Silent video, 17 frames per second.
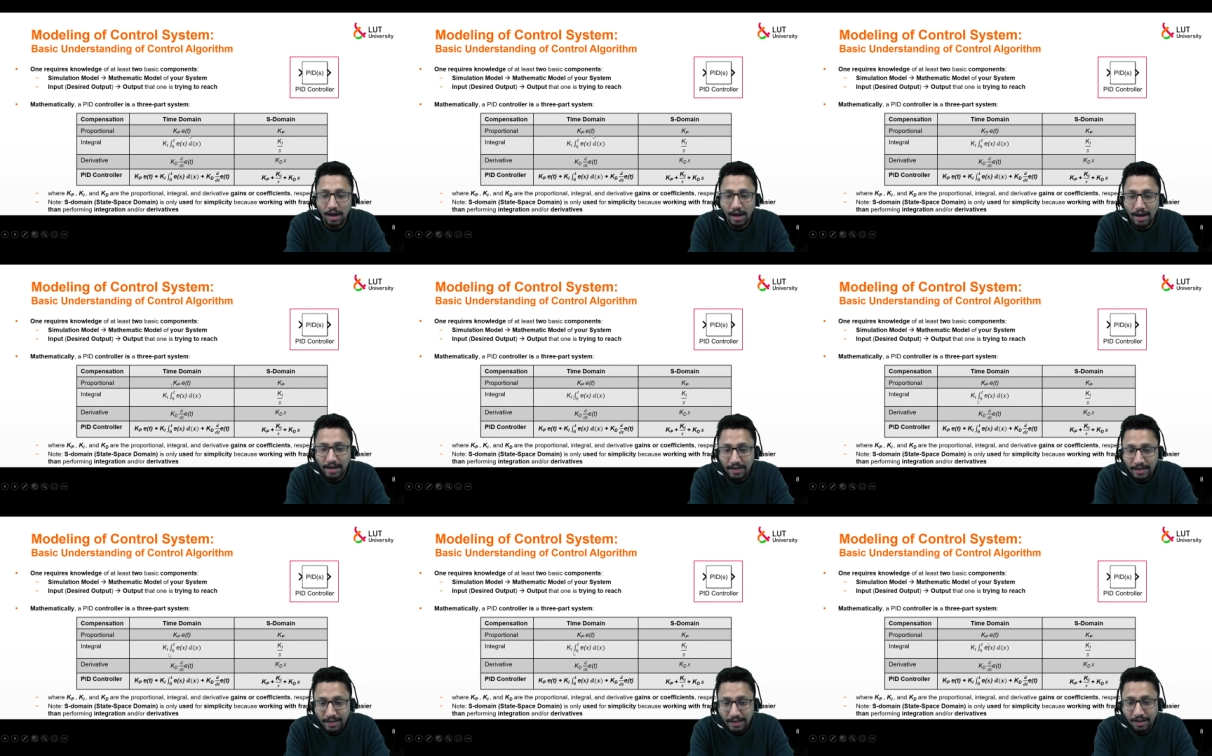
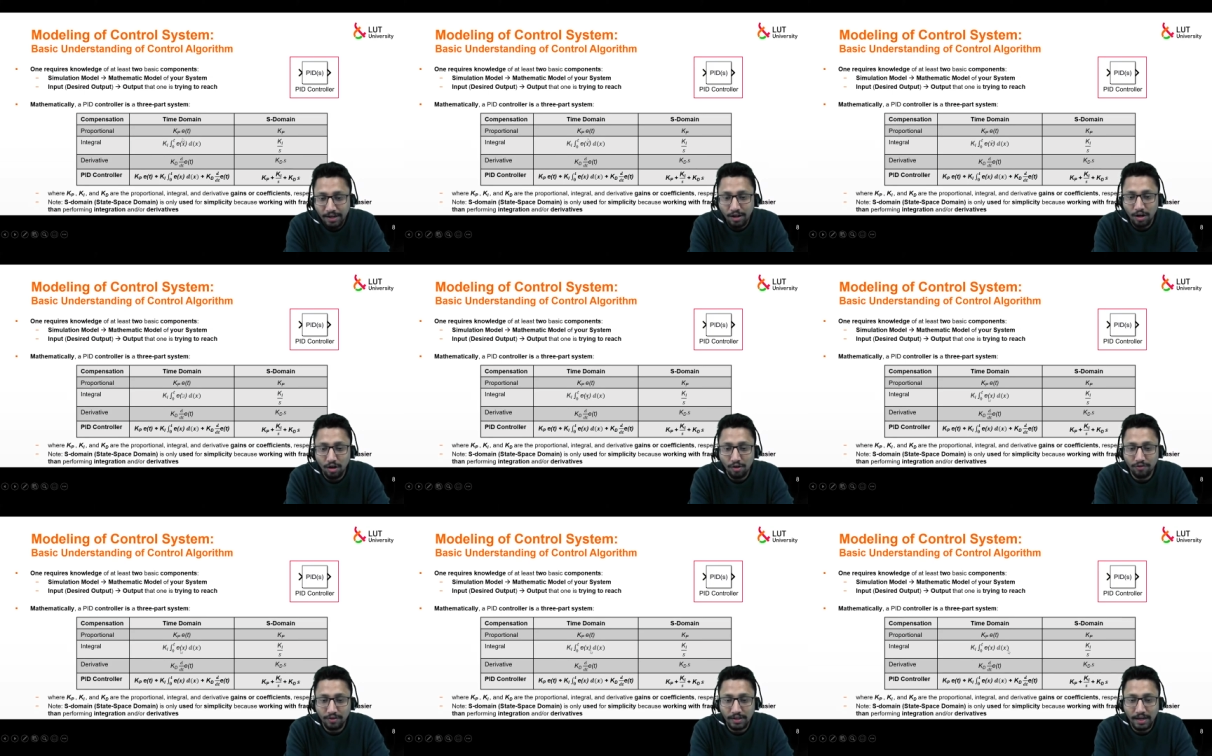integral
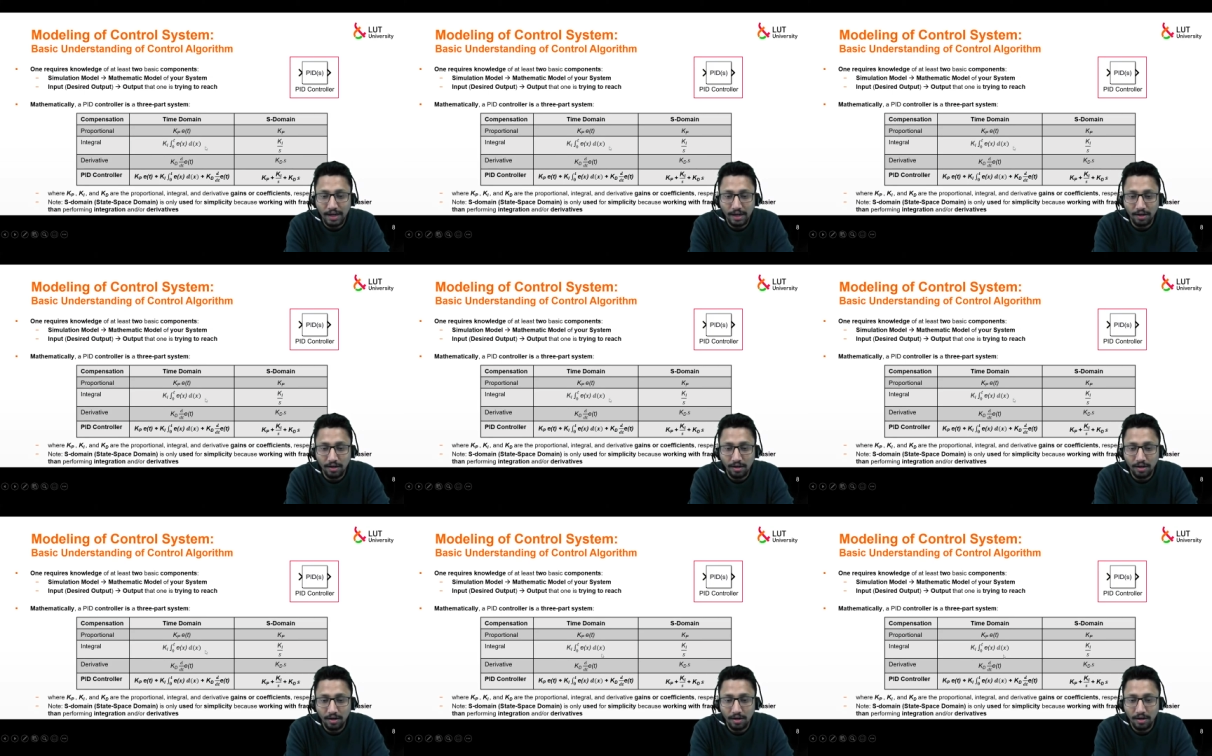of the
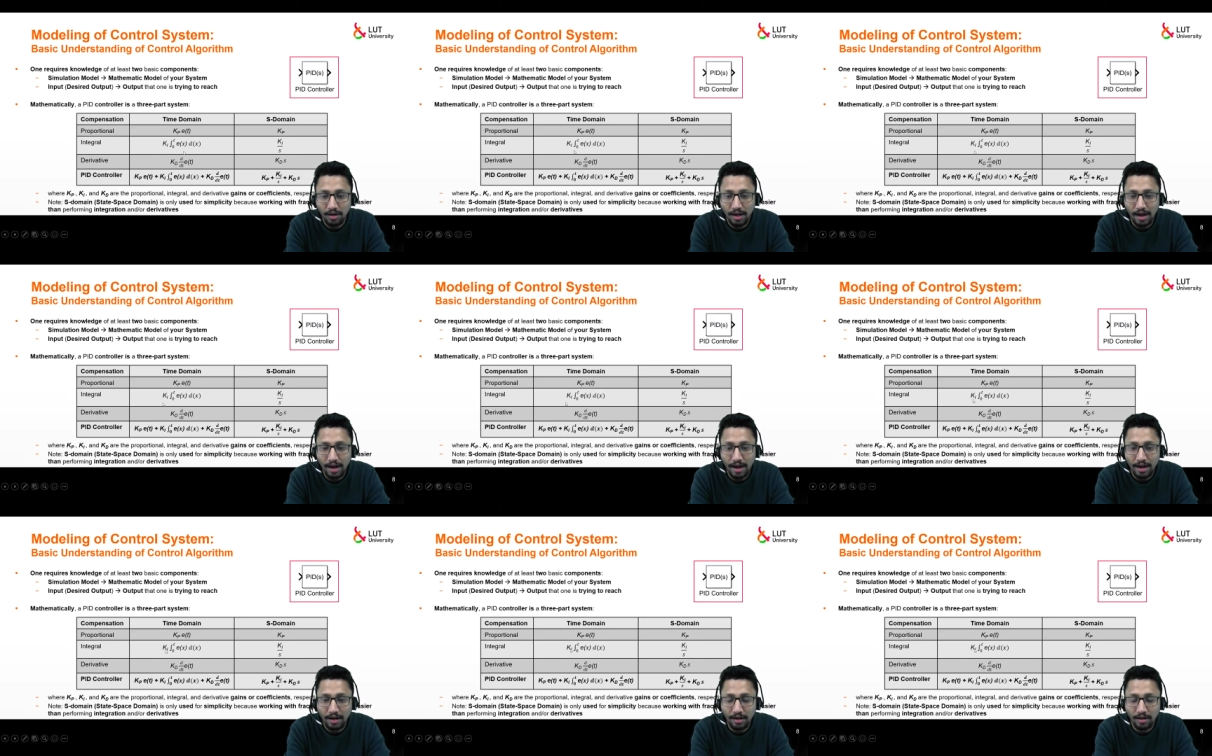error,
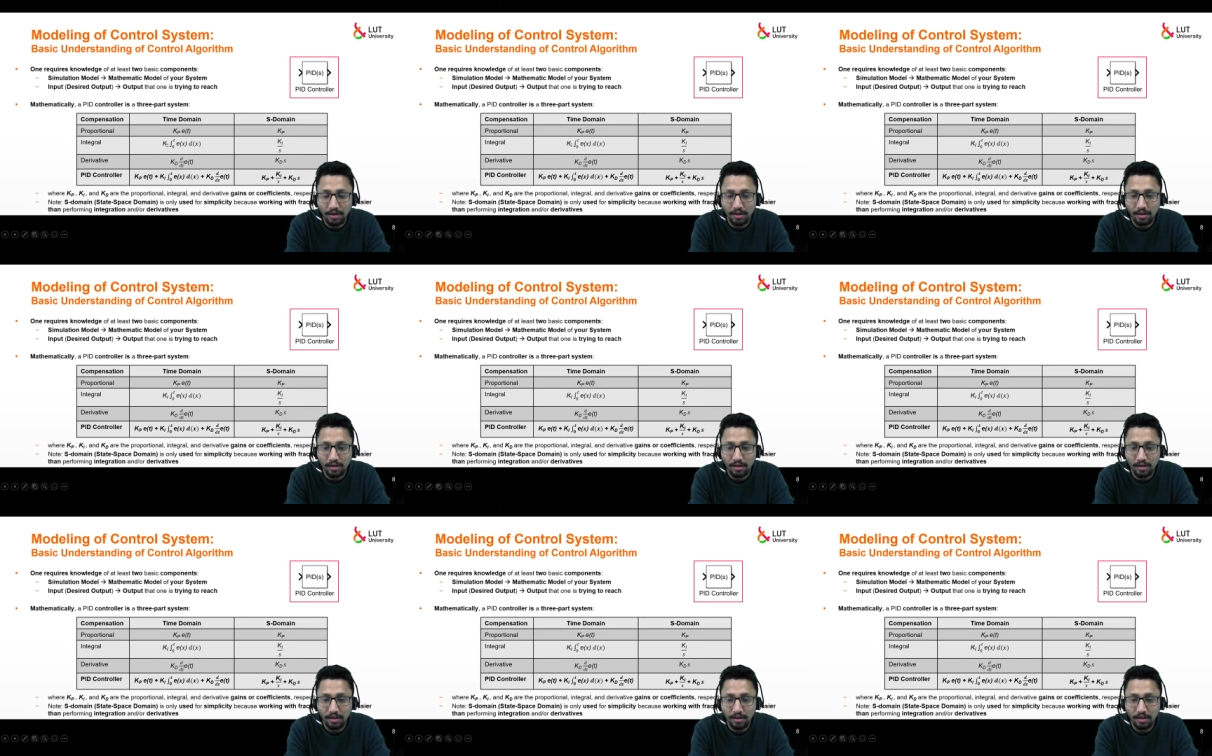and